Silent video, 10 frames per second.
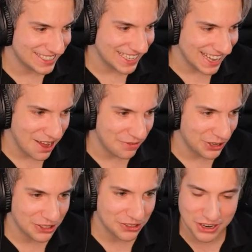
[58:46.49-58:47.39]
I still have a
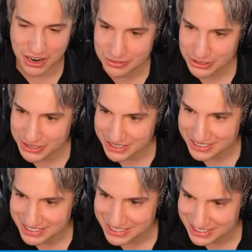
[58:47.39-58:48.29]
lot to
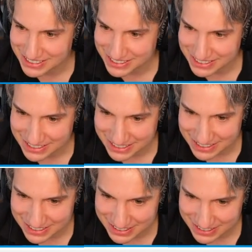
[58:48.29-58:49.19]
cover.
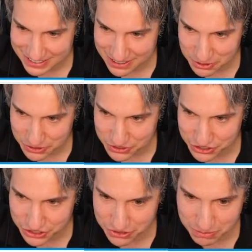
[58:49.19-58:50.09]
So I want to
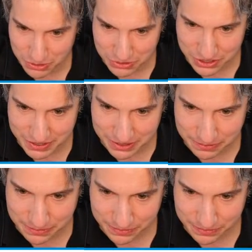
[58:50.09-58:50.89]
show most of it.